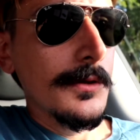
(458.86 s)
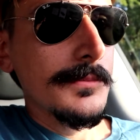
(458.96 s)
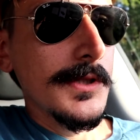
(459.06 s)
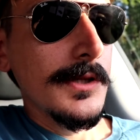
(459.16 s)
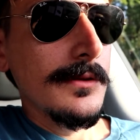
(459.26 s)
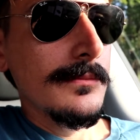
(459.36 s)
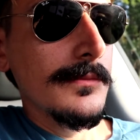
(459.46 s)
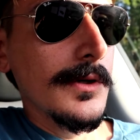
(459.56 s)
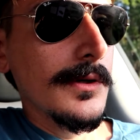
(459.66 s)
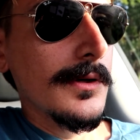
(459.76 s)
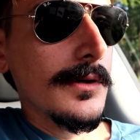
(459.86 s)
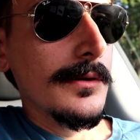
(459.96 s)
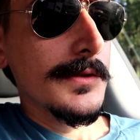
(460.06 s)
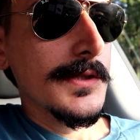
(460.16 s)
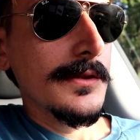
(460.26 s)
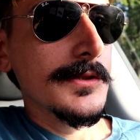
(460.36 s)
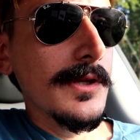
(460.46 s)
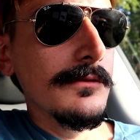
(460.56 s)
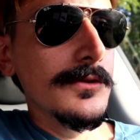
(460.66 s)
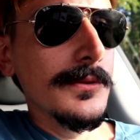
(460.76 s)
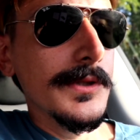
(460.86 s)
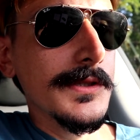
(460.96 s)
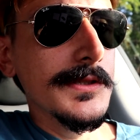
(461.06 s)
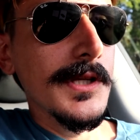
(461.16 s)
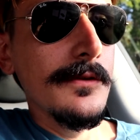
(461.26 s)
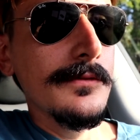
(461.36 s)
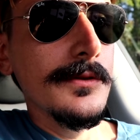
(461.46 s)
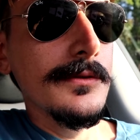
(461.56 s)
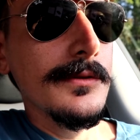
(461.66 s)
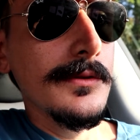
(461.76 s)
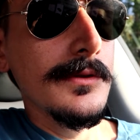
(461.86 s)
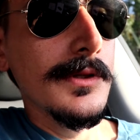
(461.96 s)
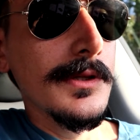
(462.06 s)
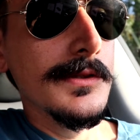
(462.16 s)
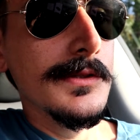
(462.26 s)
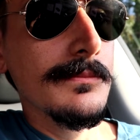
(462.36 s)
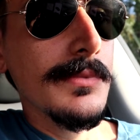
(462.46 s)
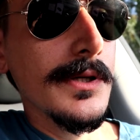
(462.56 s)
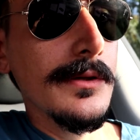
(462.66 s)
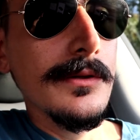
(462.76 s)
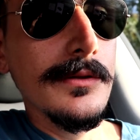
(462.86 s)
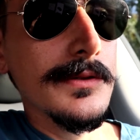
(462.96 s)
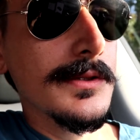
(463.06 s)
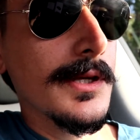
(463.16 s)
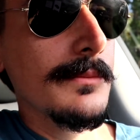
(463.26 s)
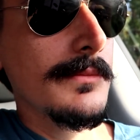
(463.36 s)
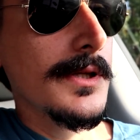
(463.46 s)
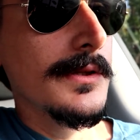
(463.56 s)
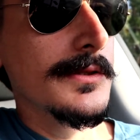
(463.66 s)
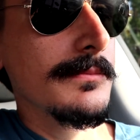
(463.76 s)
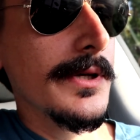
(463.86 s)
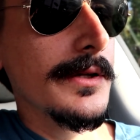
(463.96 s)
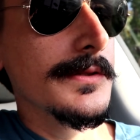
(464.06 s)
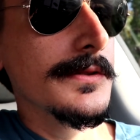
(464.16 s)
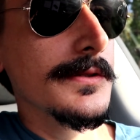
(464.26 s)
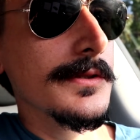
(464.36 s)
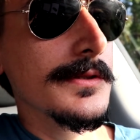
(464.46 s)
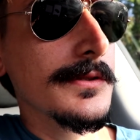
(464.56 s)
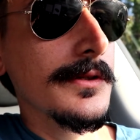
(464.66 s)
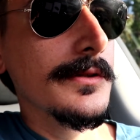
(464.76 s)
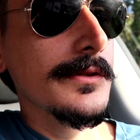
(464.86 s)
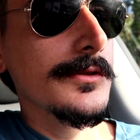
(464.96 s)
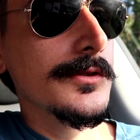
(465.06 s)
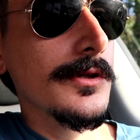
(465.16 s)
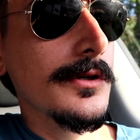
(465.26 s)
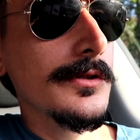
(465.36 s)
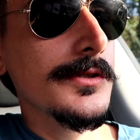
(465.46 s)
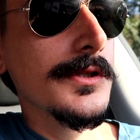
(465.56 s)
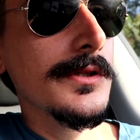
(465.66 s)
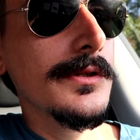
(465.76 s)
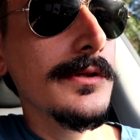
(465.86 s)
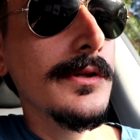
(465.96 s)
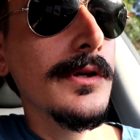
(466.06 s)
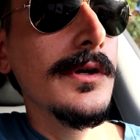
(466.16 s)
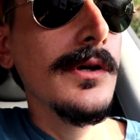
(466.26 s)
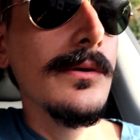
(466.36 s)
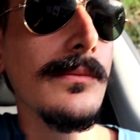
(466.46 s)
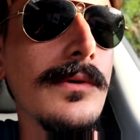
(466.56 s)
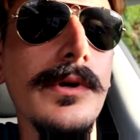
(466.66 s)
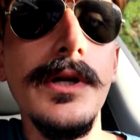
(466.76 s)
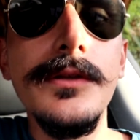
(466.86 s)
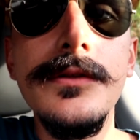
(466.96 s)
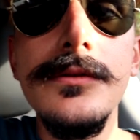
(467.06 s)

update. It's now 7:27. That's 9 minutes about since I started charging. We're at